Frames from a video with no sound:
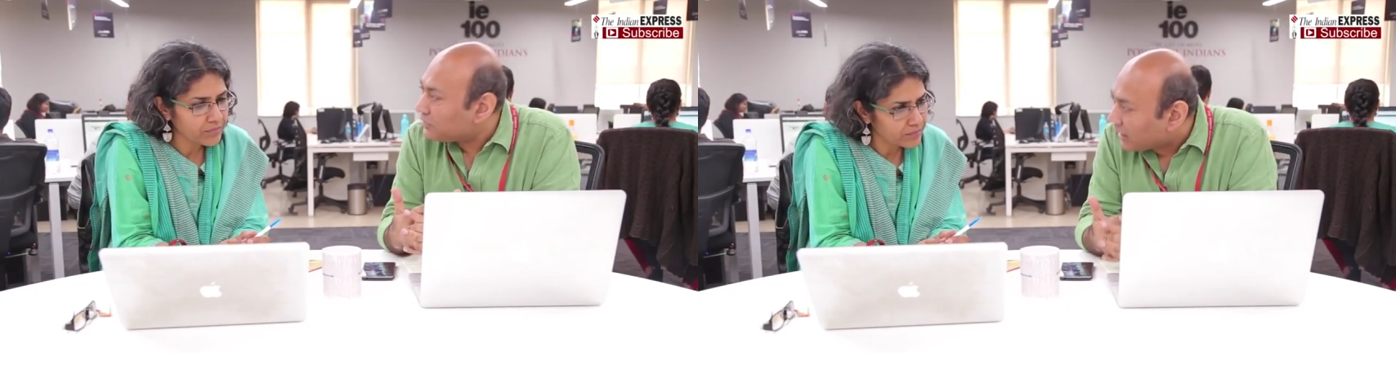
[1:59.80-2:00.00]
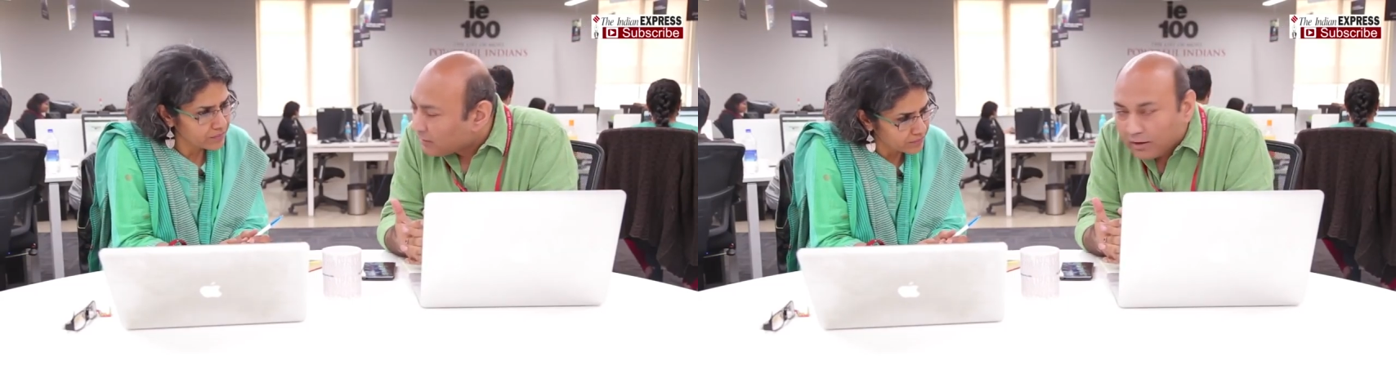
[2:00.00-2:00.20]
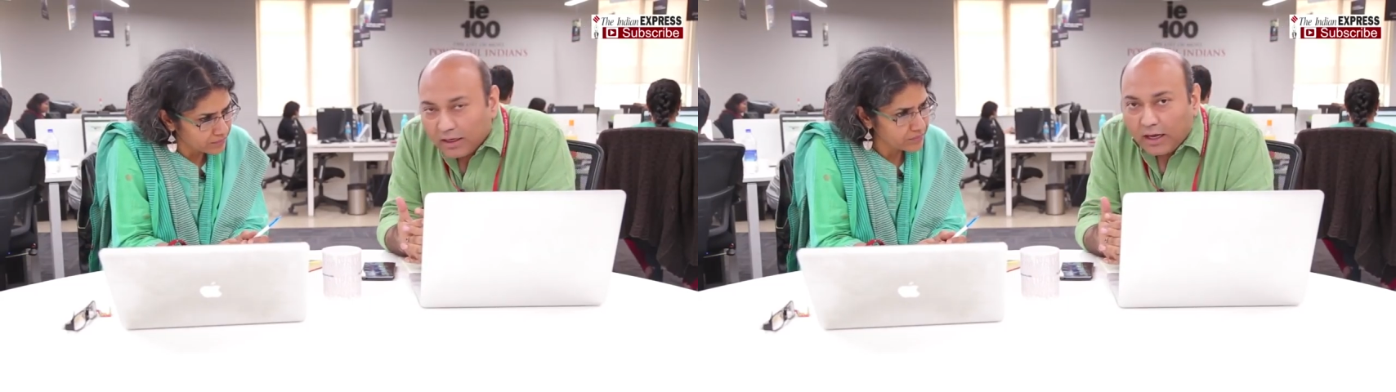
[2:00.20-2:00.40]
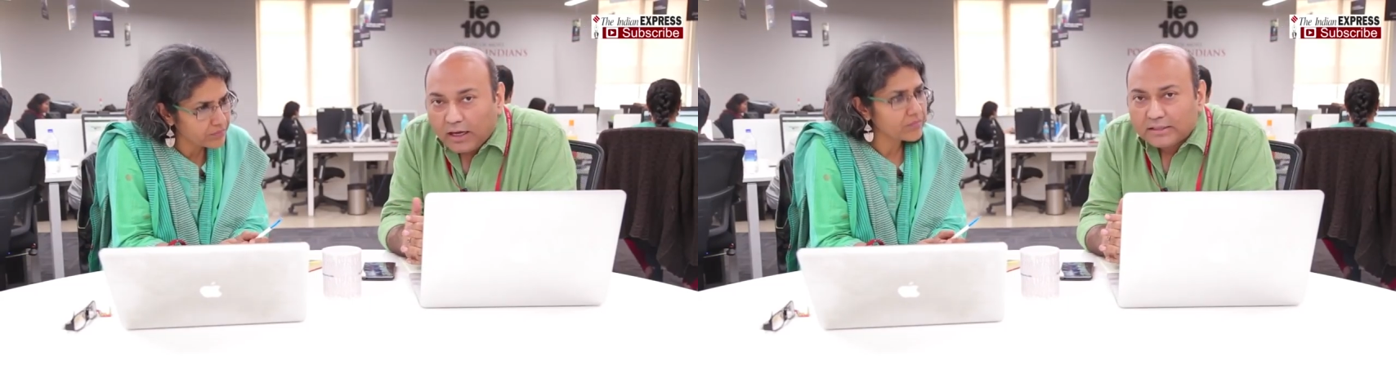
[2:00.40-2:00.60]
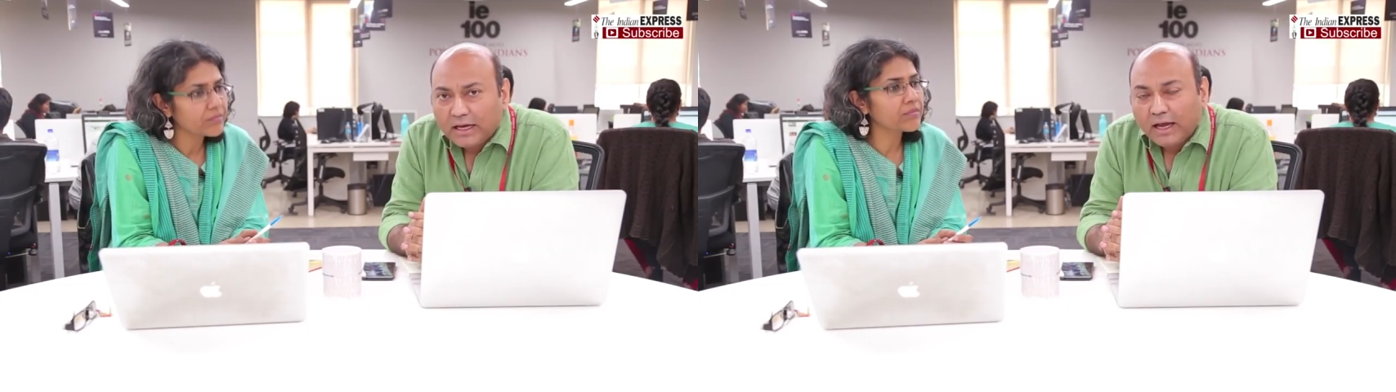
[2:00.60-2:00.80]
Speaker 1: of Jungle
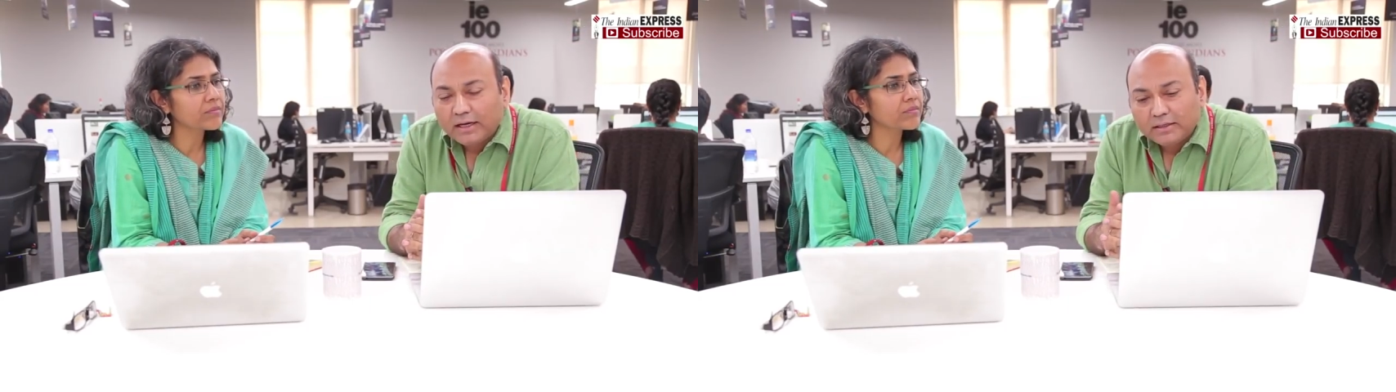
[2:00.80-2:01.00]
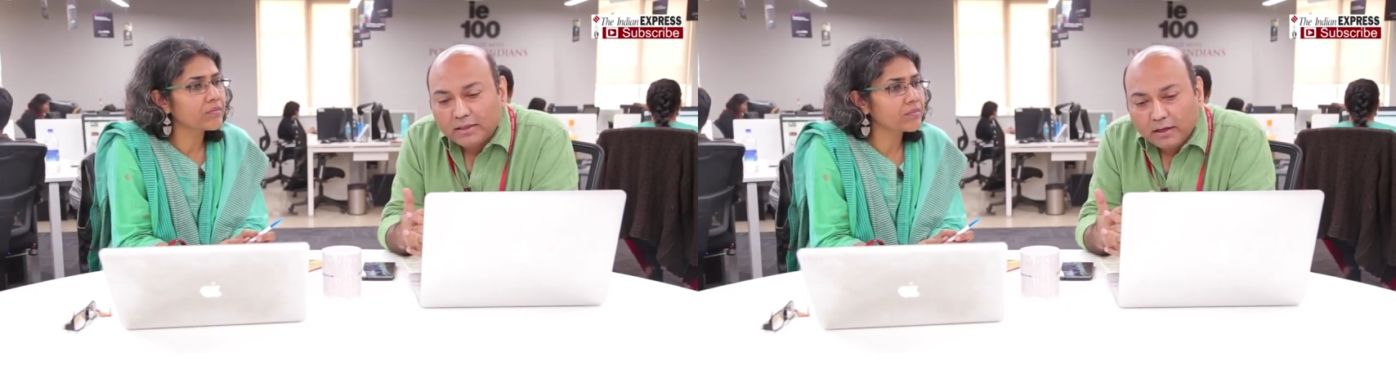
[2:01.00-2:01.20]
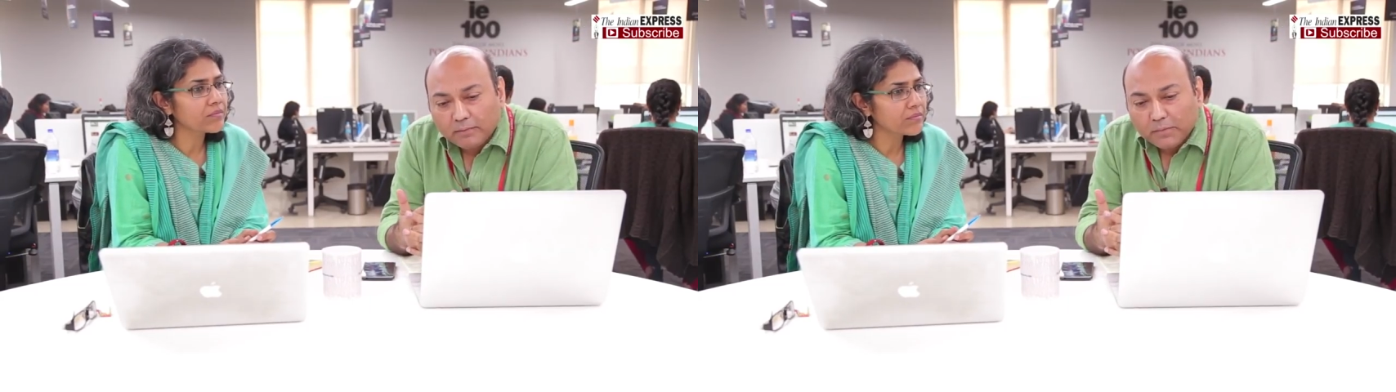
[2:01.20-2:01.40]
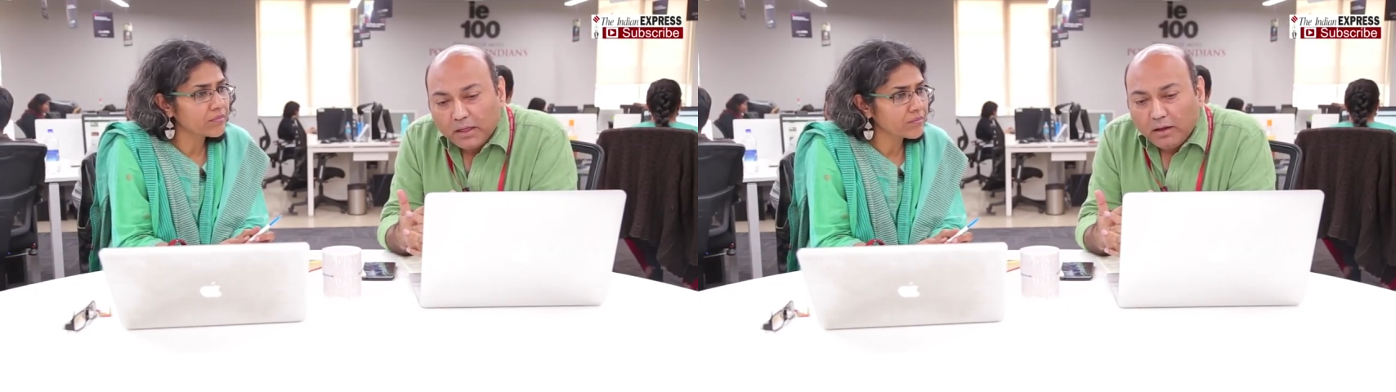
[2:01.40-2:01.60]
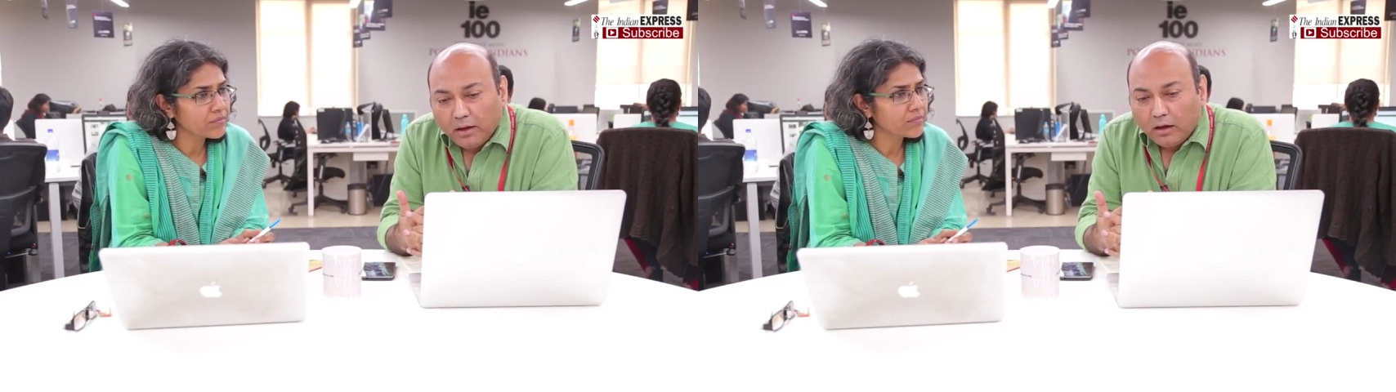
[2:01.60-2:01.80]
Raj, and uh,
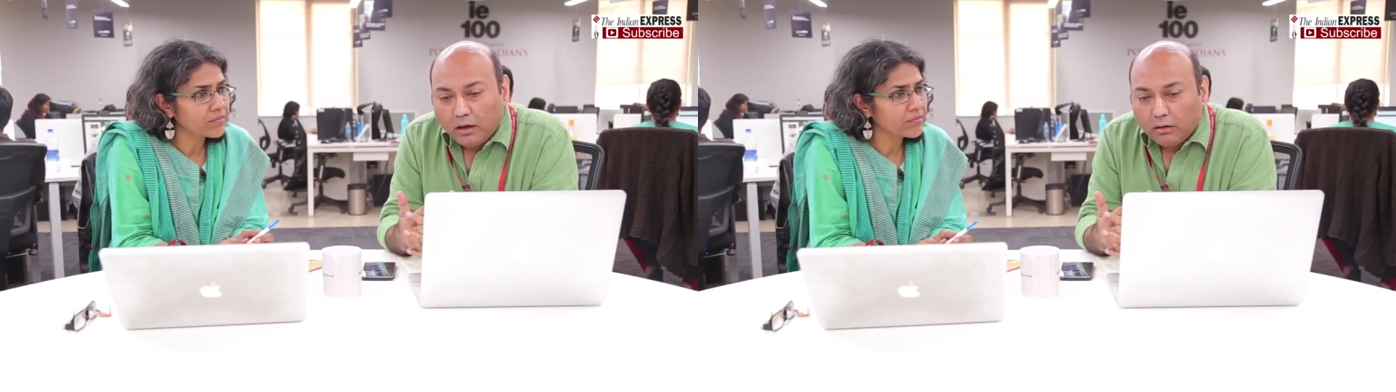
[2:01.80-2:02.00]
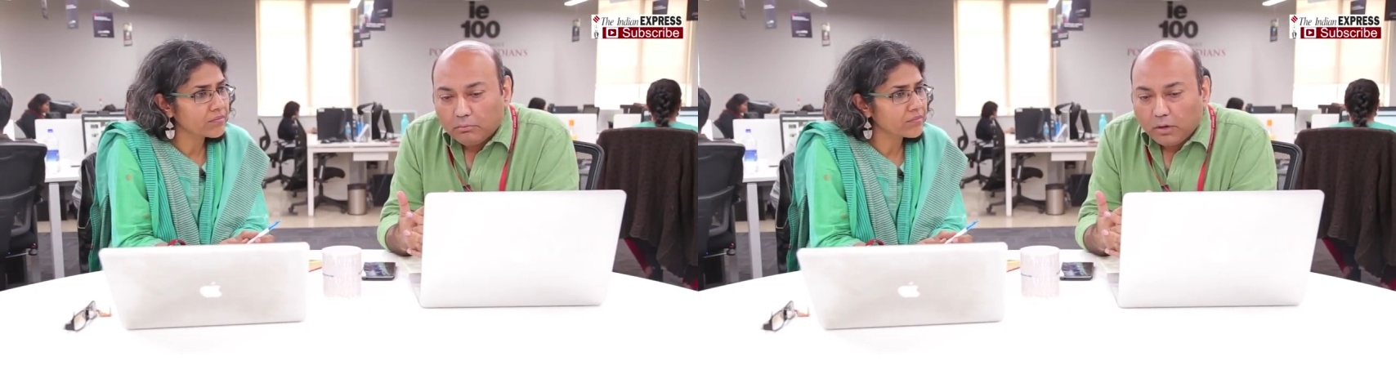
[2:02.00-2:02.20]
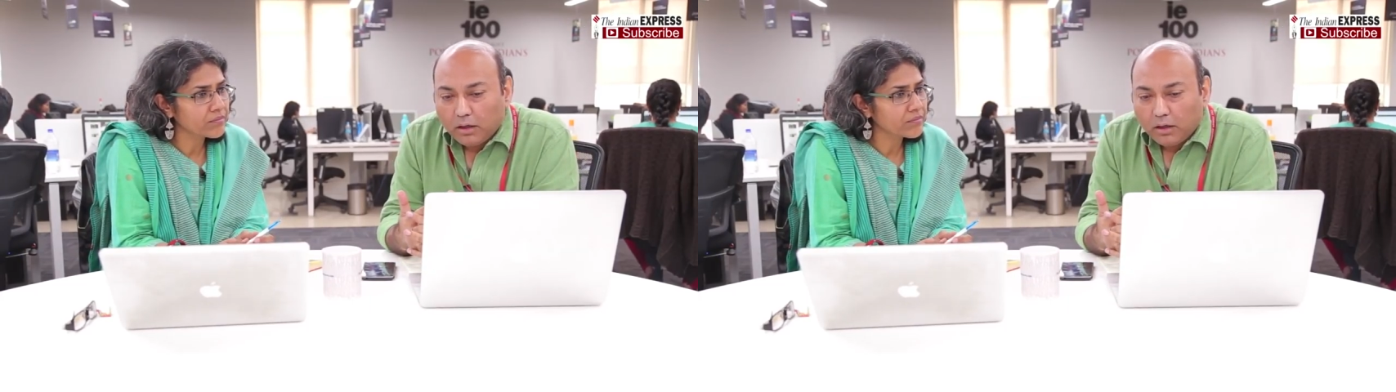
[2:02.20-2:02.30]
uh,